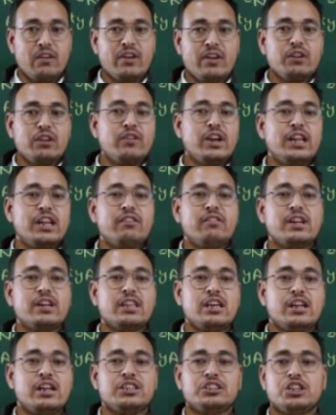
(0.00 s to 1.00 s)
Even
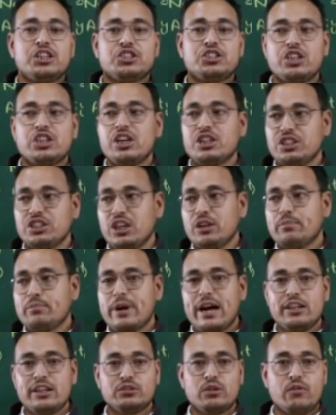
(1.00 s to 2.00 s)
whenever there is a change
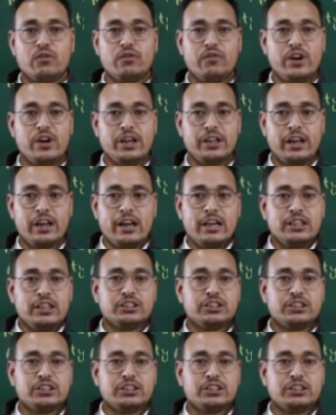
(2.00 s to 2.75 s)
in price of wheat,